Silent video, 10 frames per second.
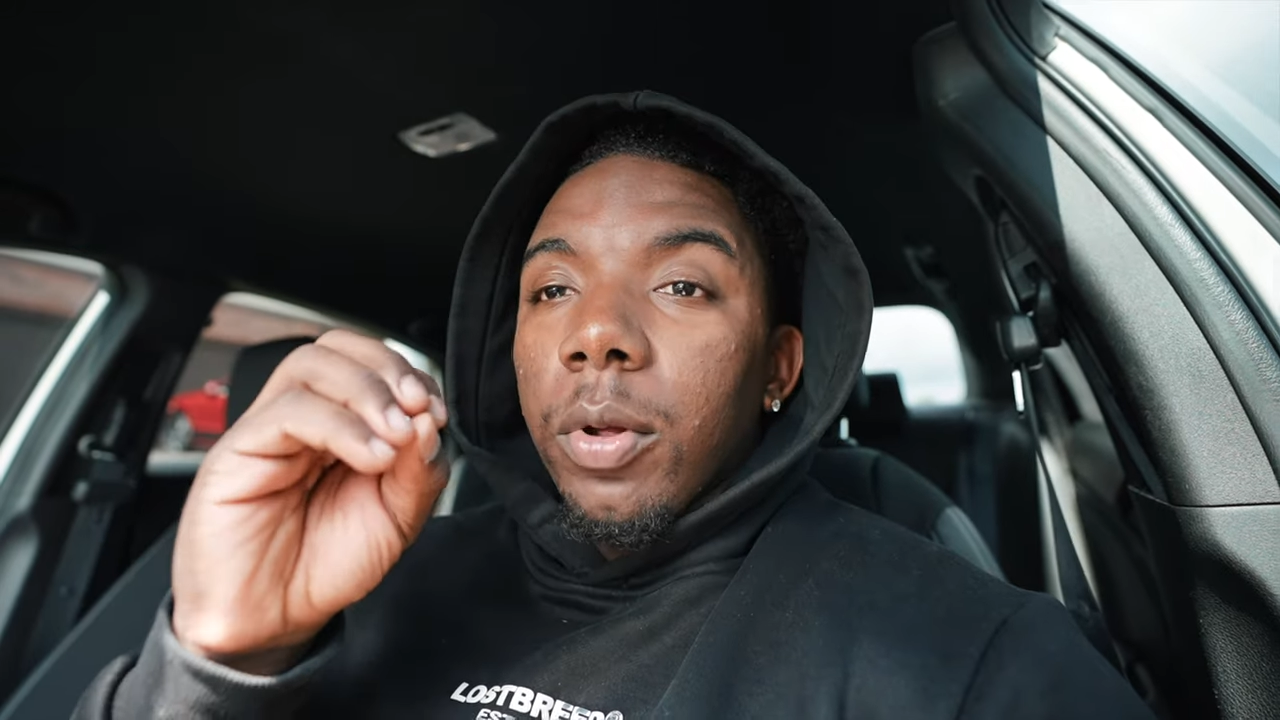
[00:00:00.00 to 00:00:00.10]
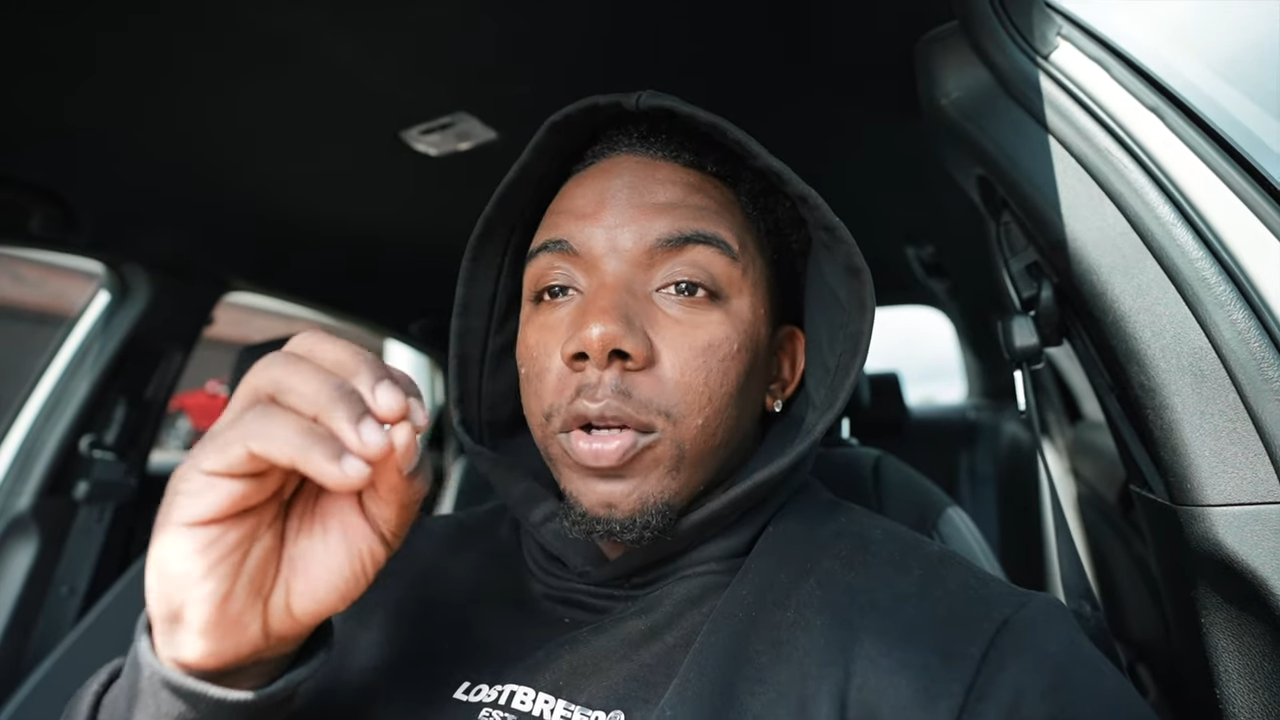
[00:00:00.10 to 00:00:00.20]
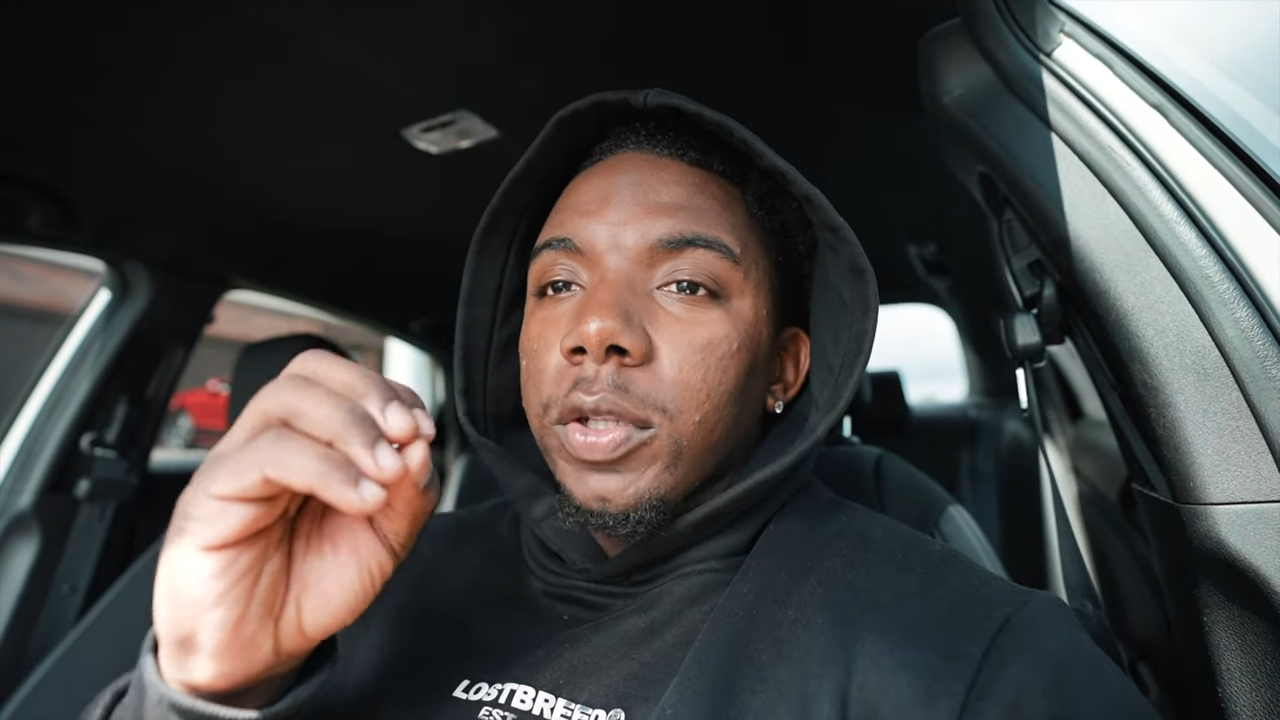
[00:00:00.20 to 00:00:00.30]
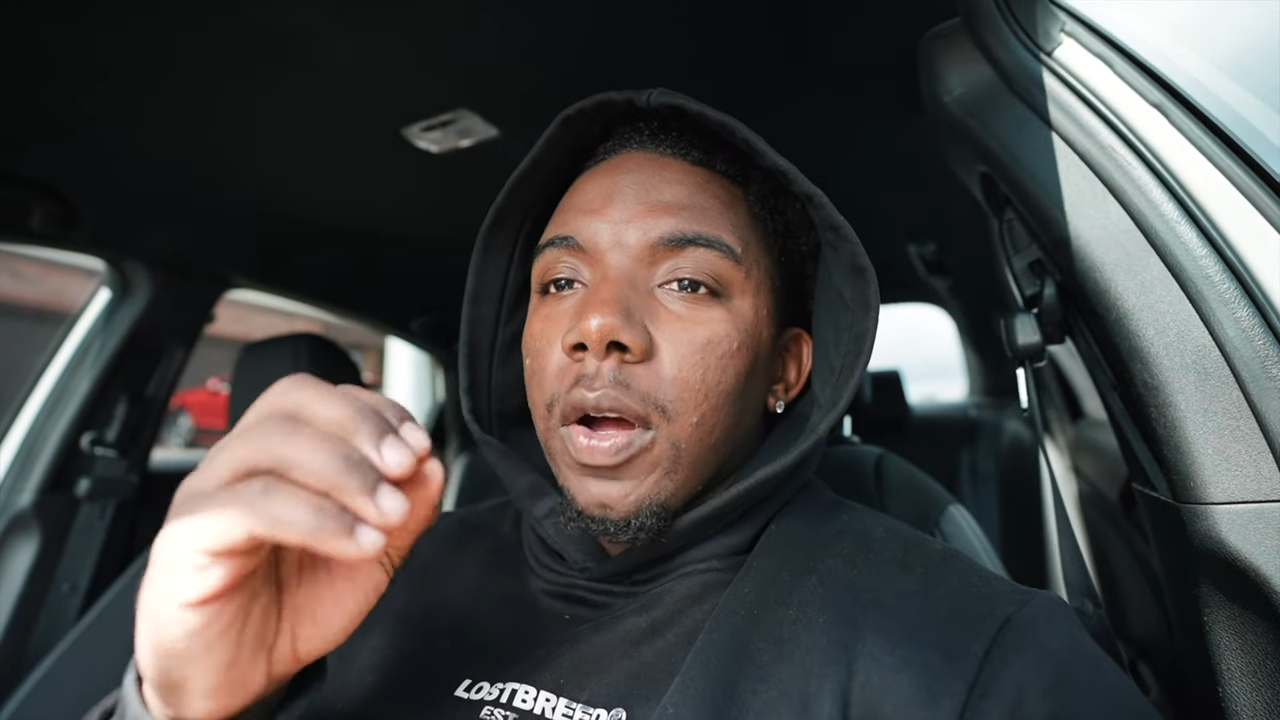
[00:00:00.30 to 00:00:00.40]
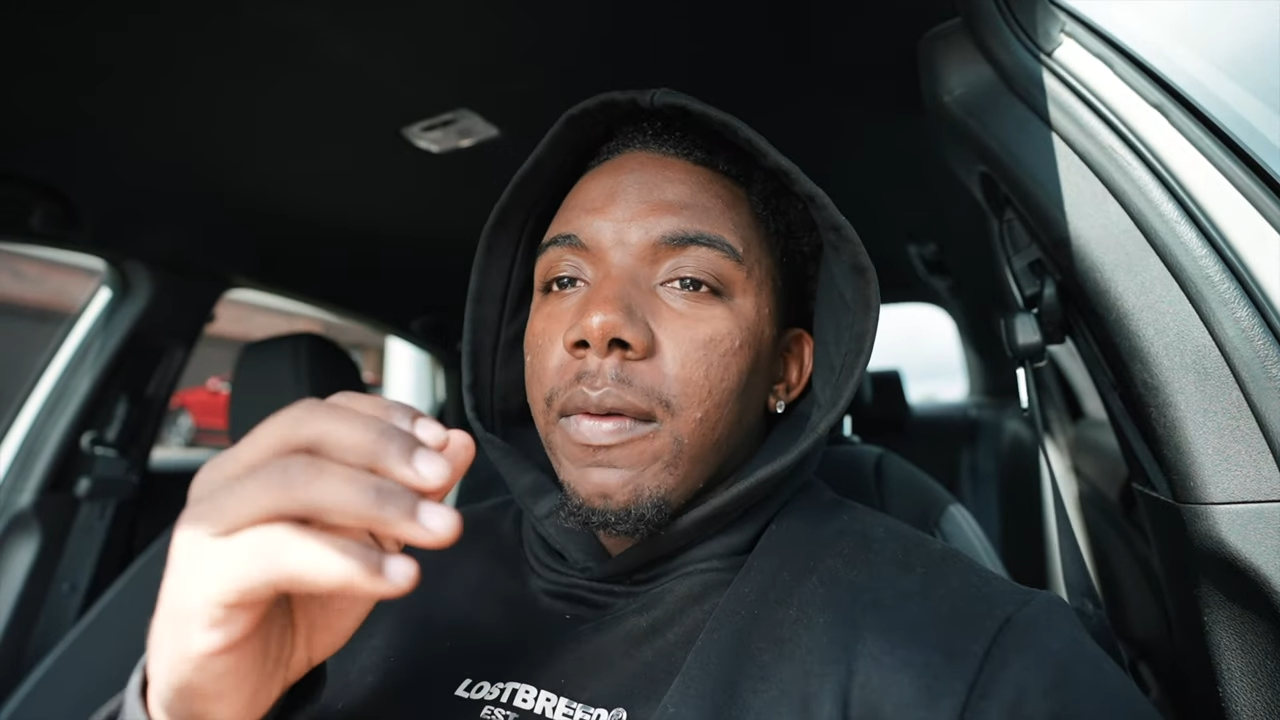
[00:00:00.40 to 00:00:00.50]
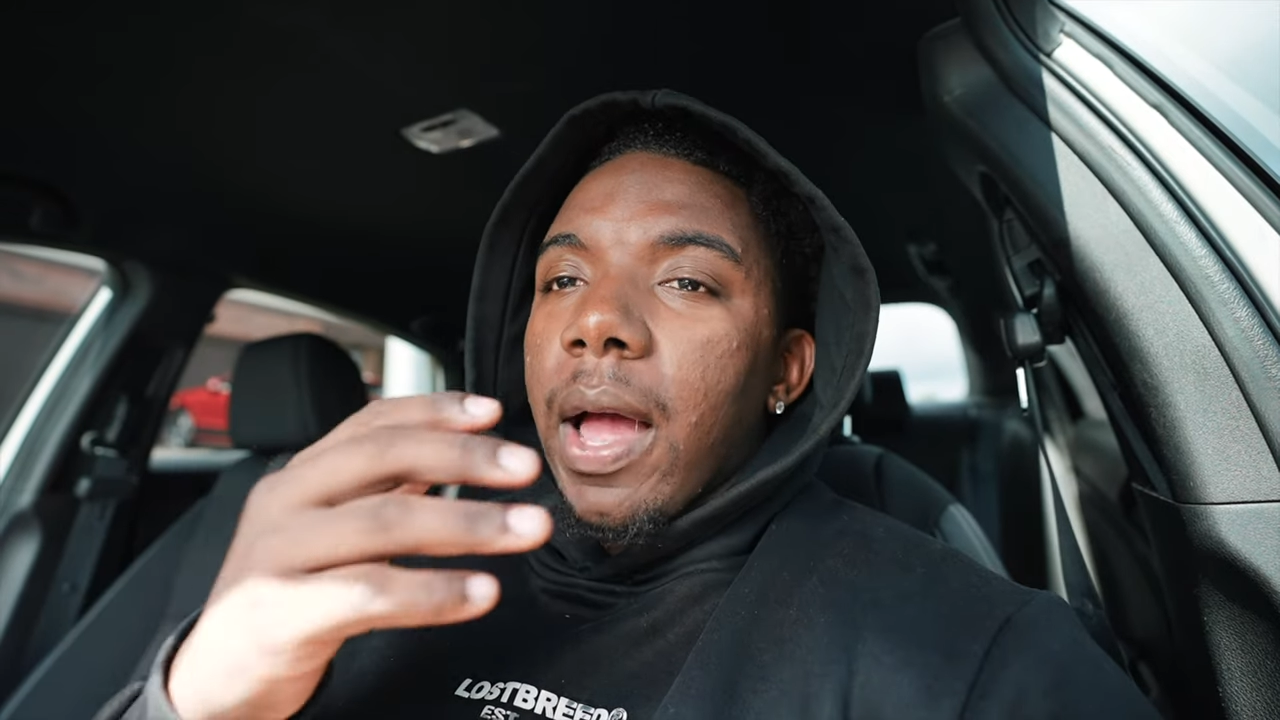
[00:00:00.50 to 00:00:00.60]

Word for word: goes off,